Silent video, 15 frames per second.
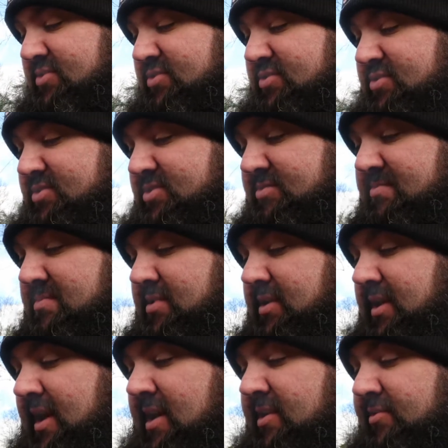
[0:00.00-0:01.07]
awesome.
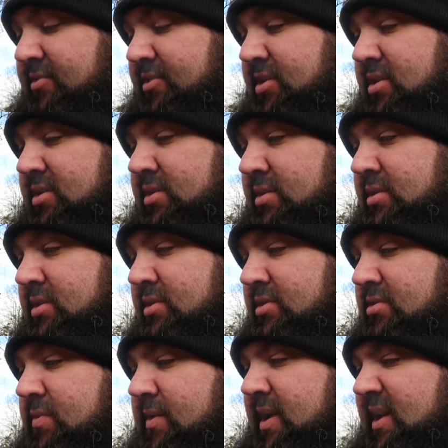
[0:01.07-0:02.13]
And,
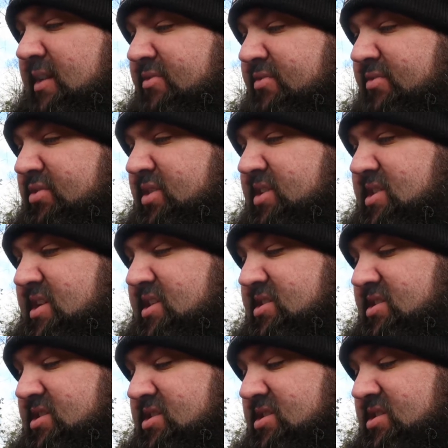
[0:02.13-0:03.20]
do we get level 40
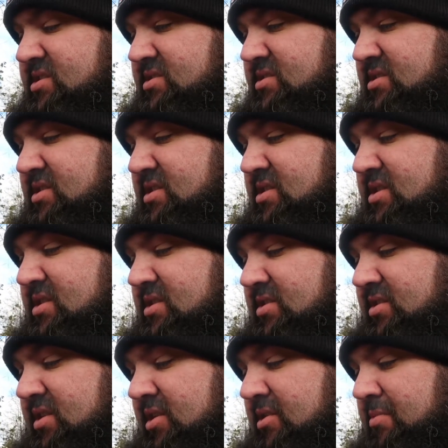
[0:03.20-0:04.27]
tasks?
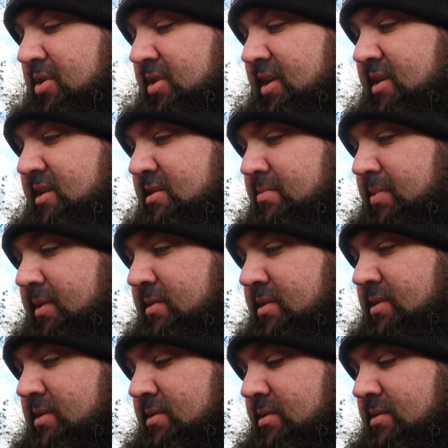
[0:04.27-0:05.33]
No, but I
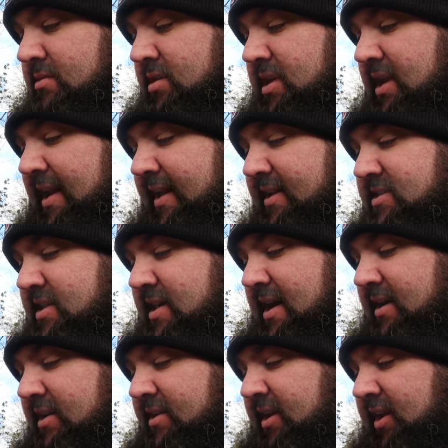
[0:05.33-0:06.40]
can collect
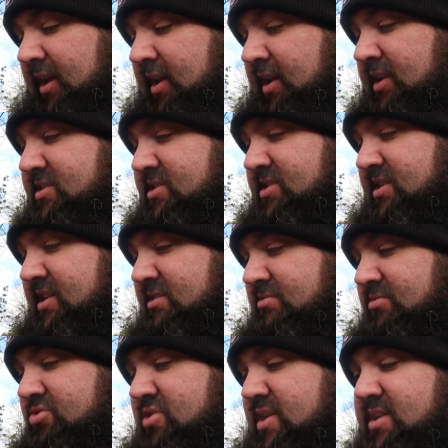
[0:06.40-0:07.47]
that. I need
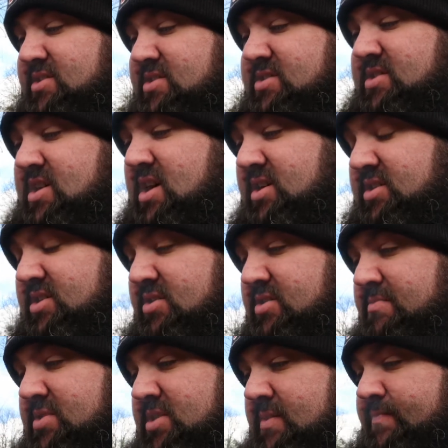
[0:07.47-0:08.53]
still dragons and dark
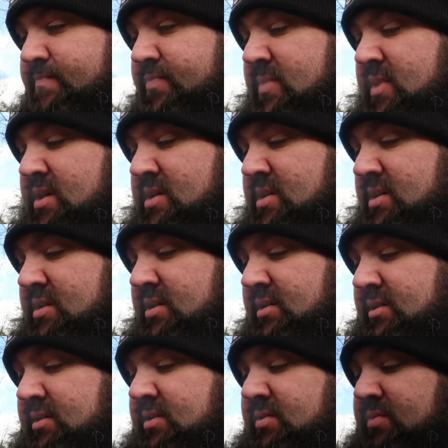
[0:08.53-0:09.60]
types.
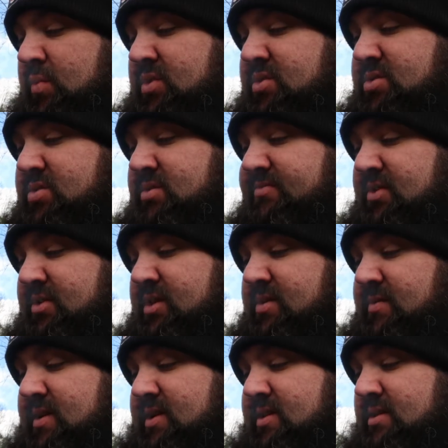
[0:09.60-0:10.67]
Whilst I've got
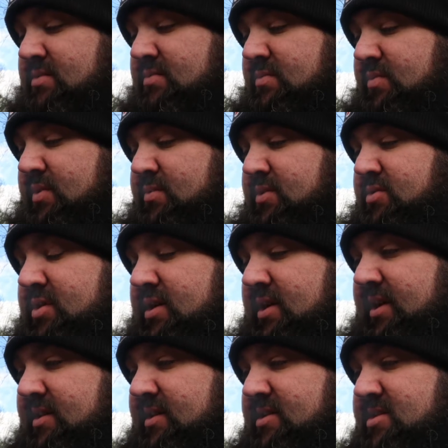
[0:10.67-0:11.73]
you here though, we
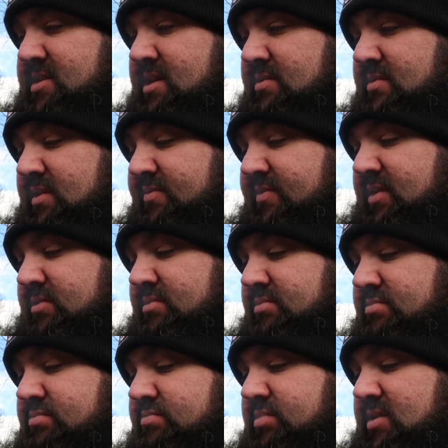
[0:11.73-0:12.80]
collect this now if it'll
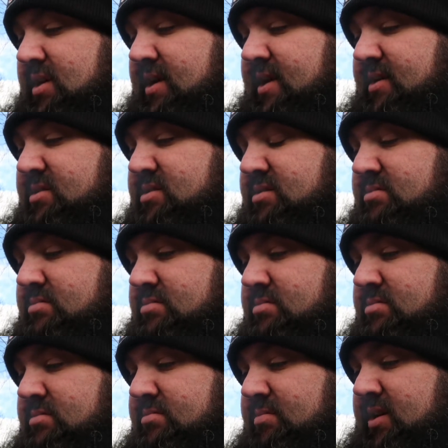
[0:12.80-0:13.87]
collect.
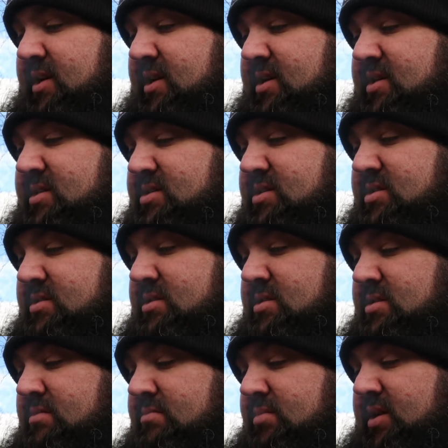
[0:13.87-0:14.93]
Please,
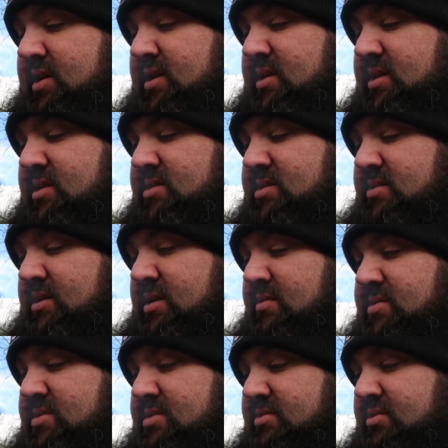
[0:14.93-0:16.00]
please,
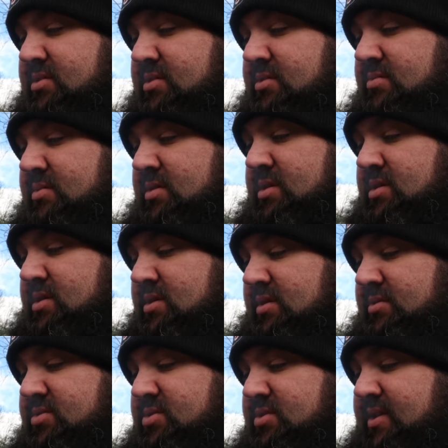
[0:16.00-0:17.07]
no it's not going to.
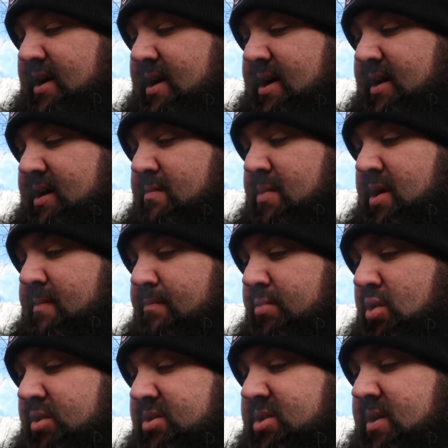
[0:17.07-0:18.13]
I'll sort that out in a bit,
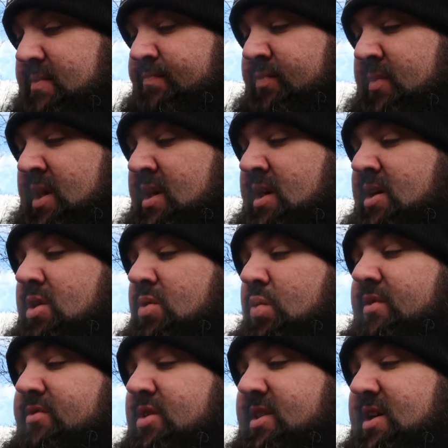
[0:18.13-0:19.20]
but
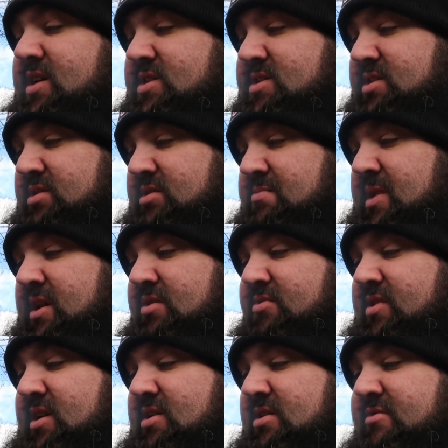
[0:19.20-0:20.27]
we've got these to do. Make
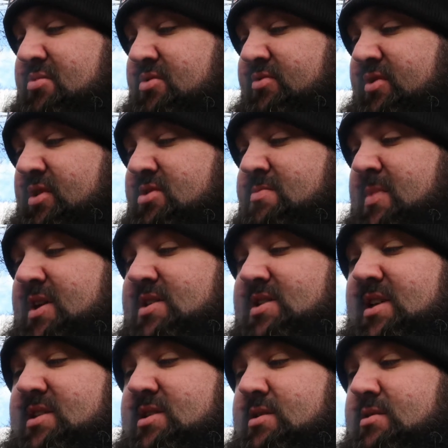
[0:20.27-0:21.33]
three curveball throws, make
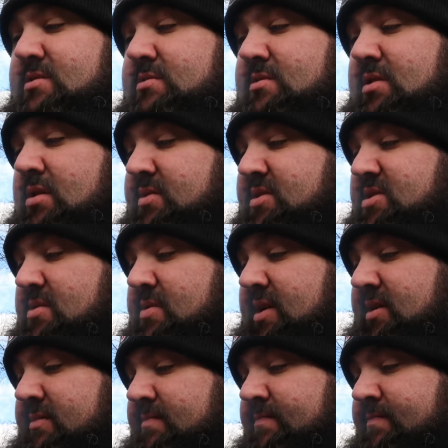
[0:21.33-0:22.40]
six. Oh, it's
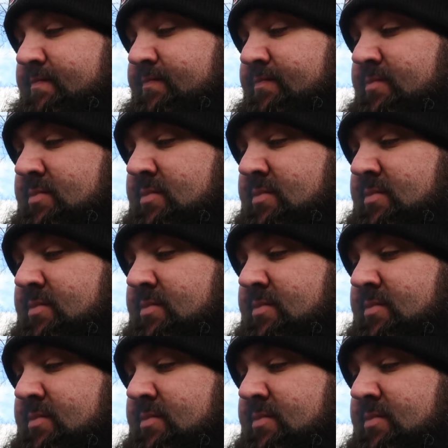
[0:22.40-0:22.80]
doing it.